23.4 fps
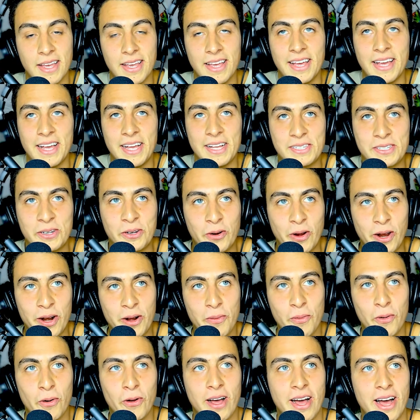it's
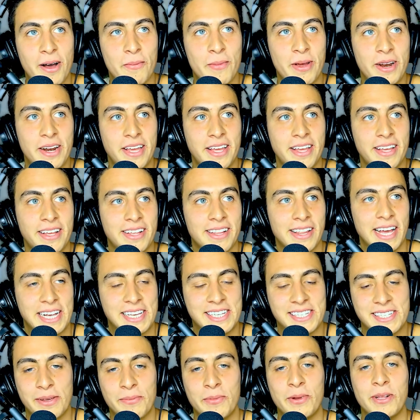incredible how many like
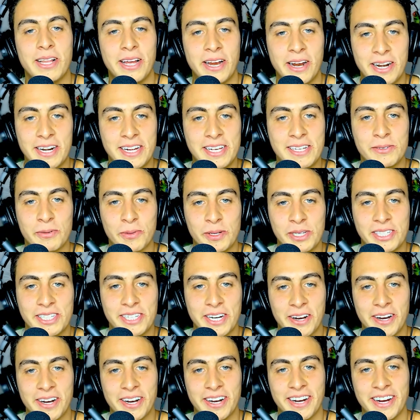similarities we
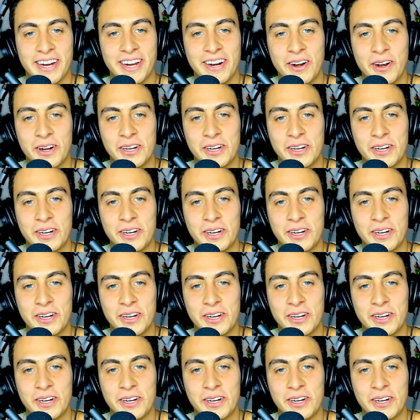share in our